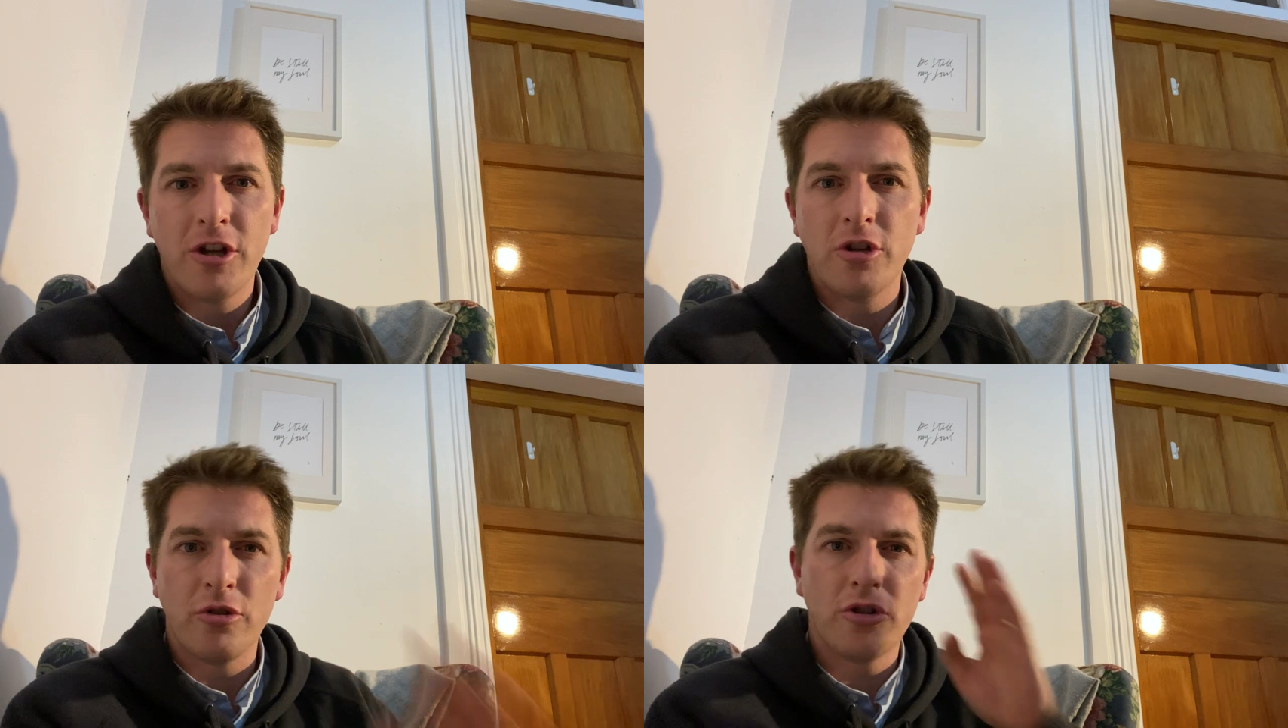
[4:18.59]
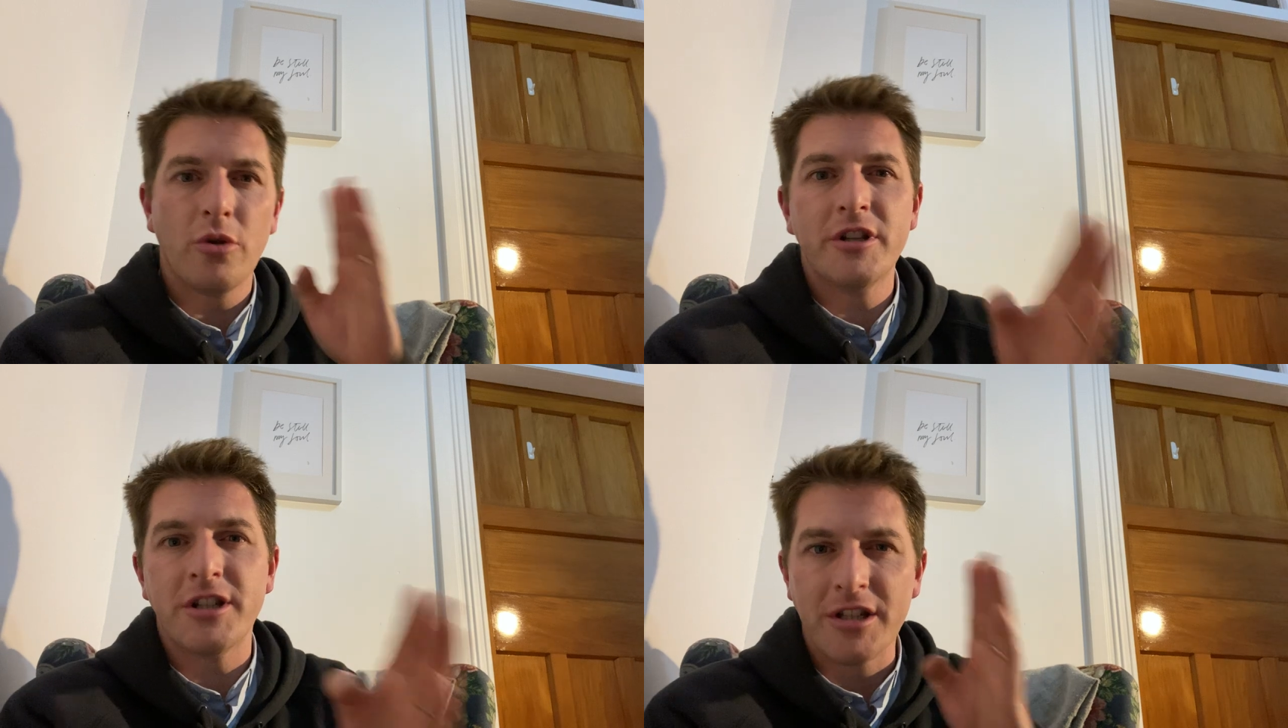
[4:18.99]
Your
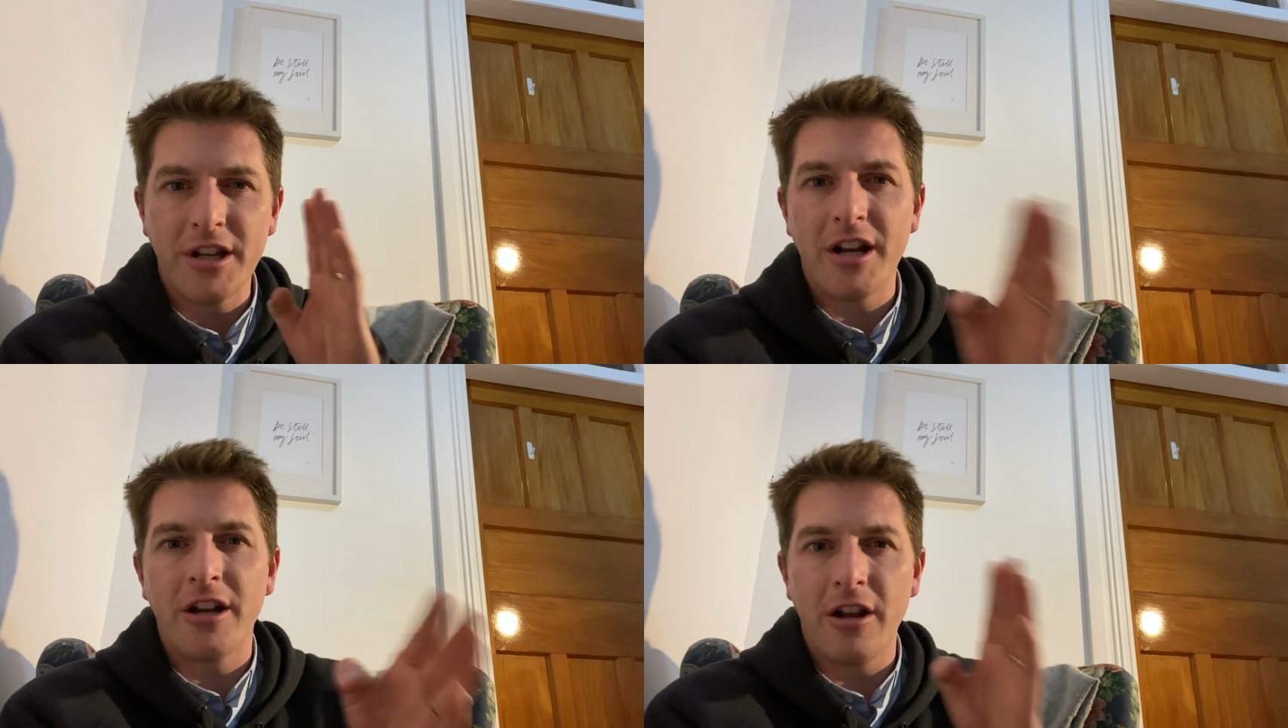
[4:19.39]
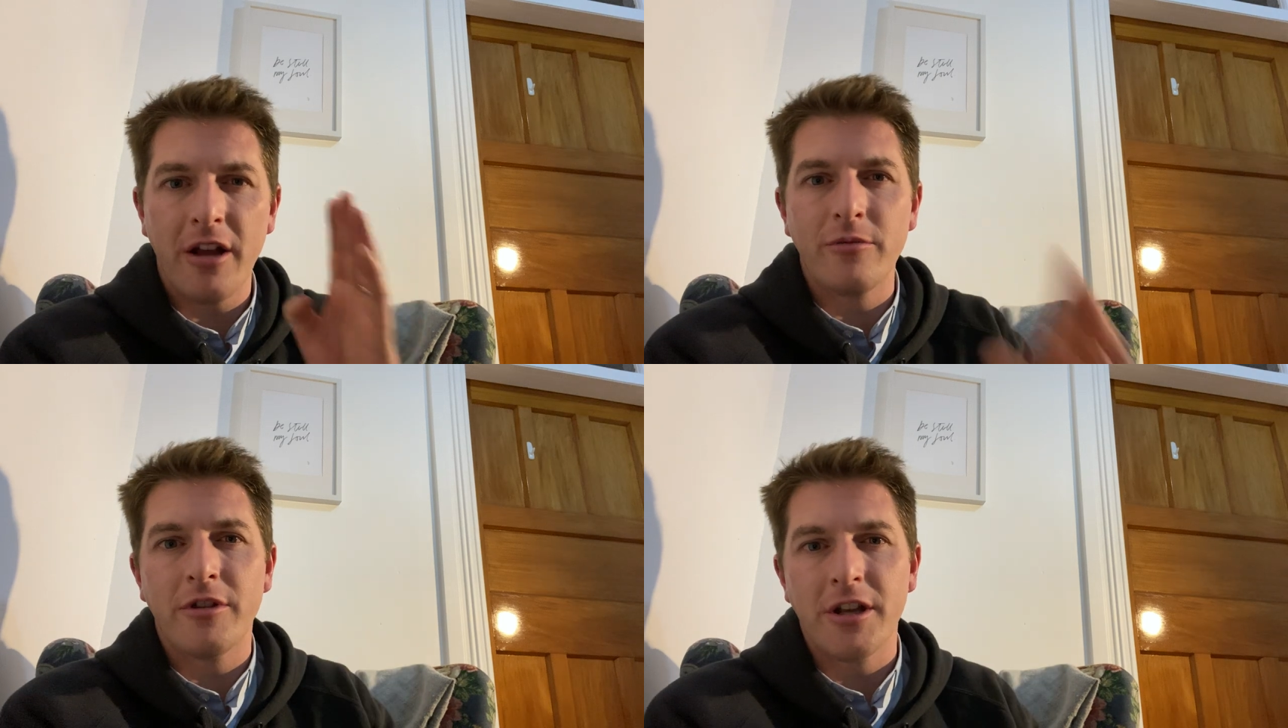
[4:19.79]
choices can
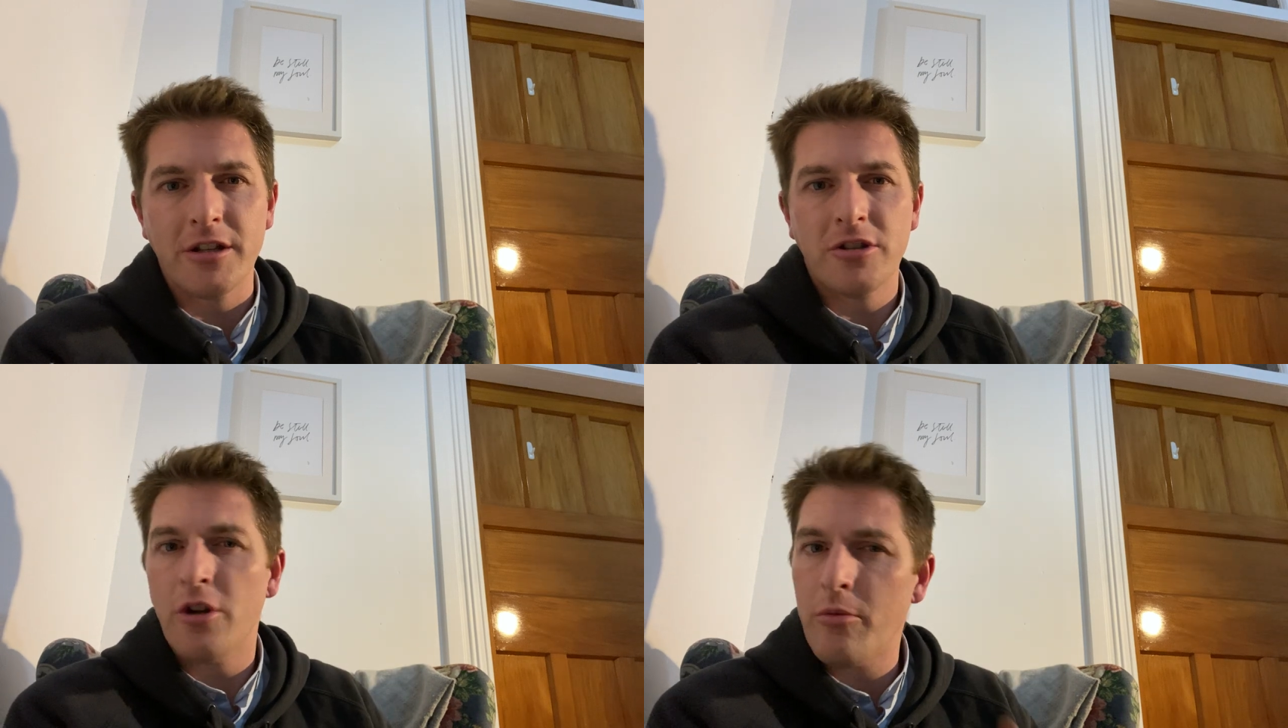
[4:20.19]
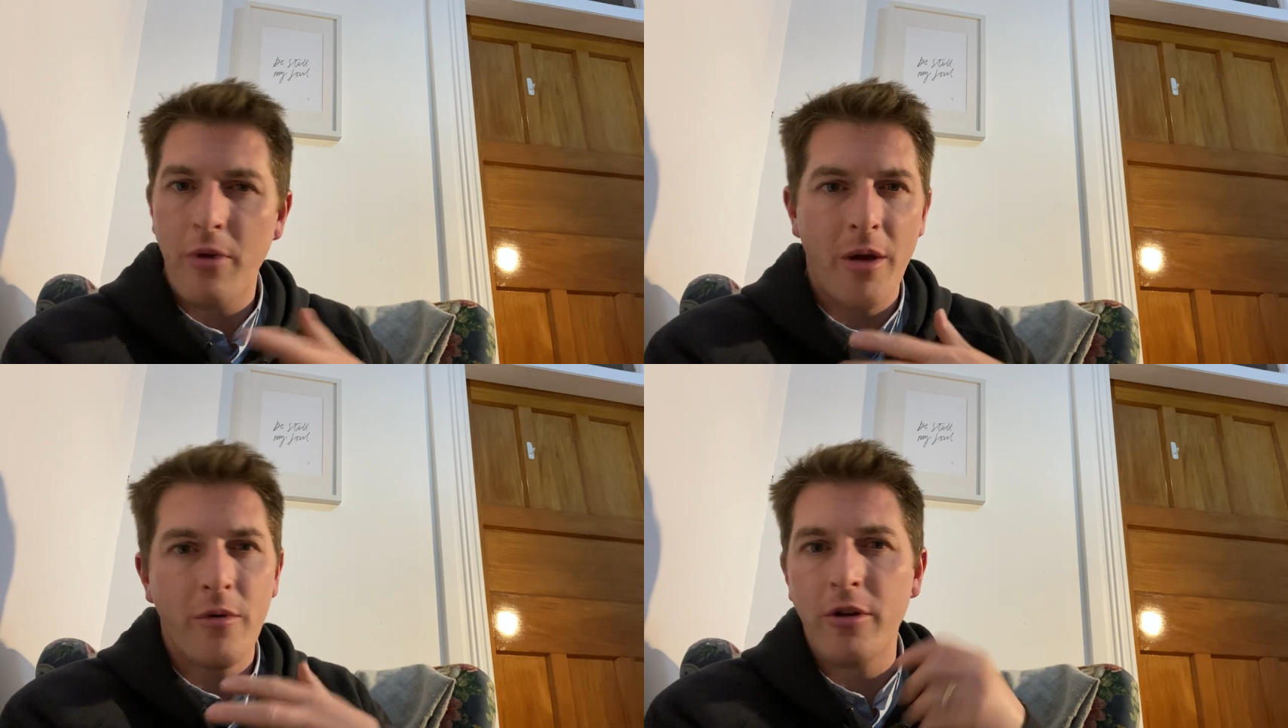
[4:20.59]
align with his. Not
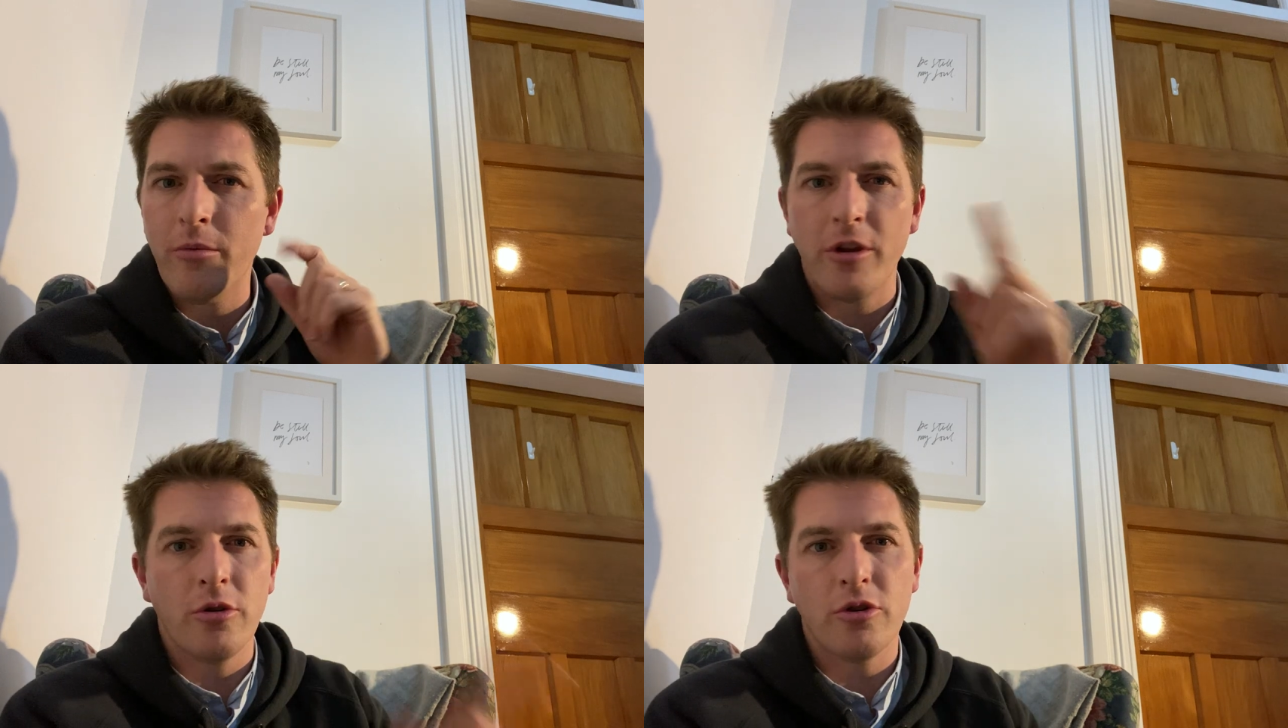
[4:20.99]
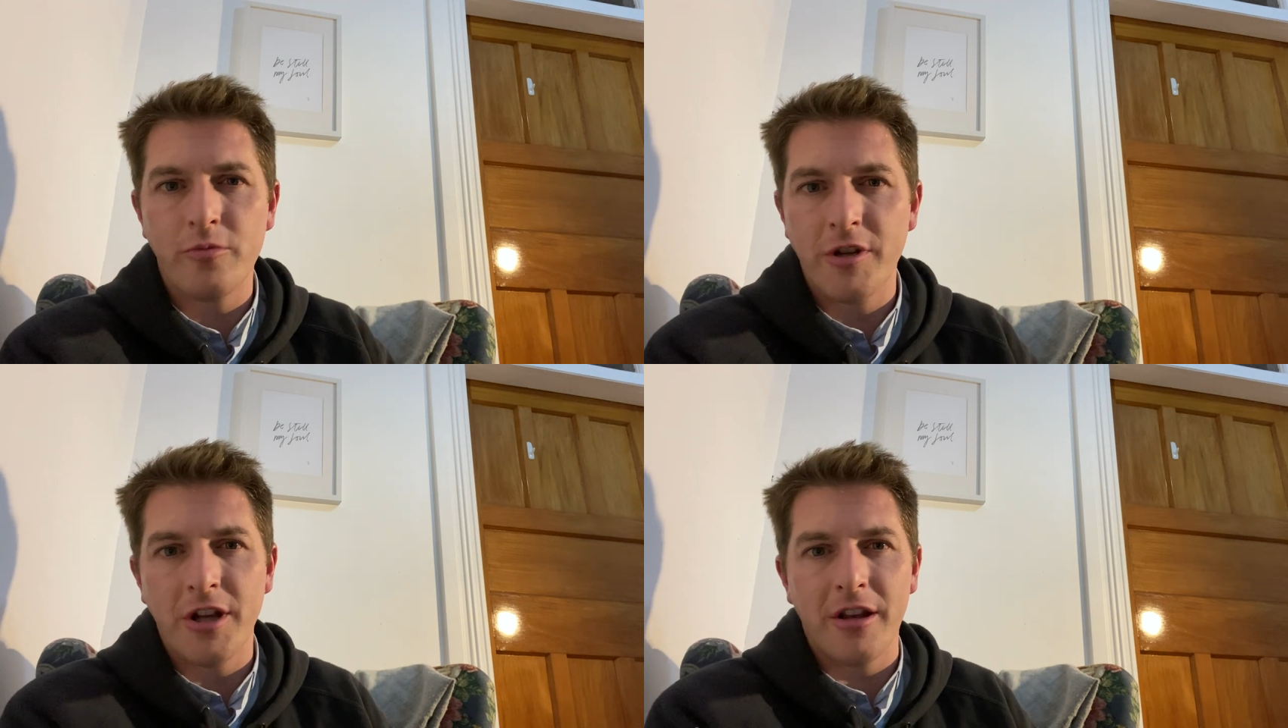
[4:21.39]
my will, but yours
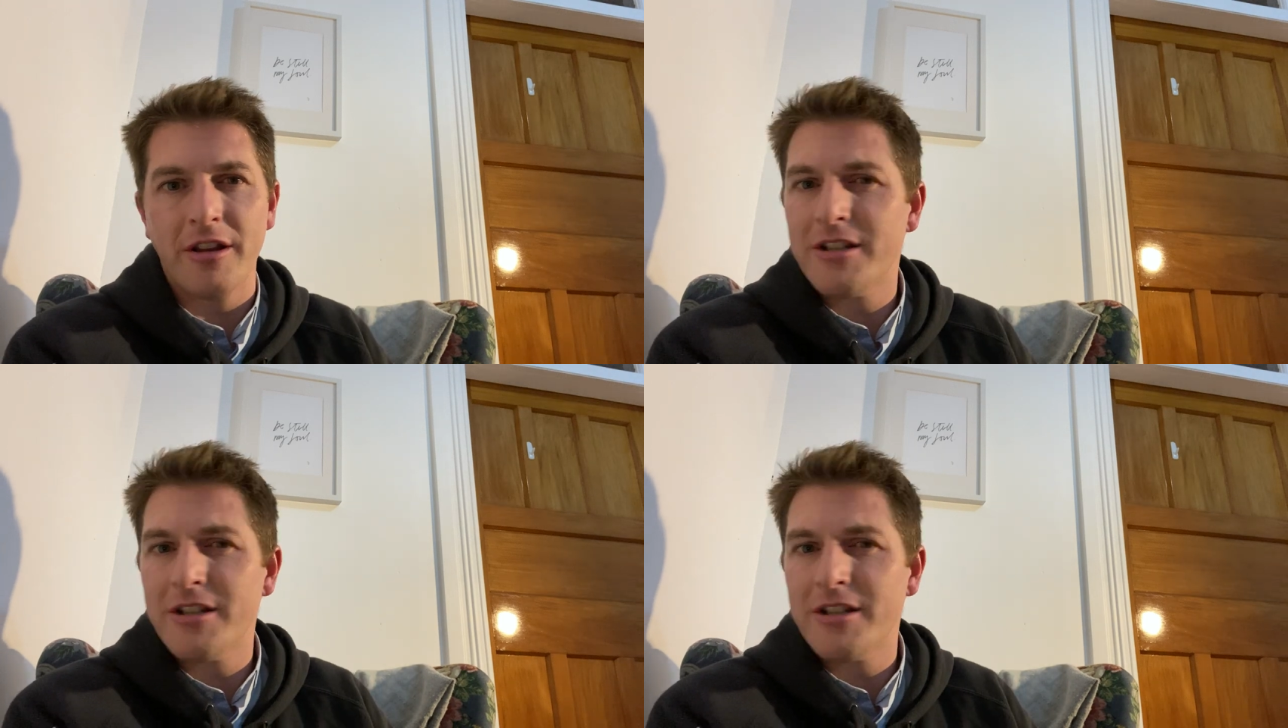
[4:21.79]
be done.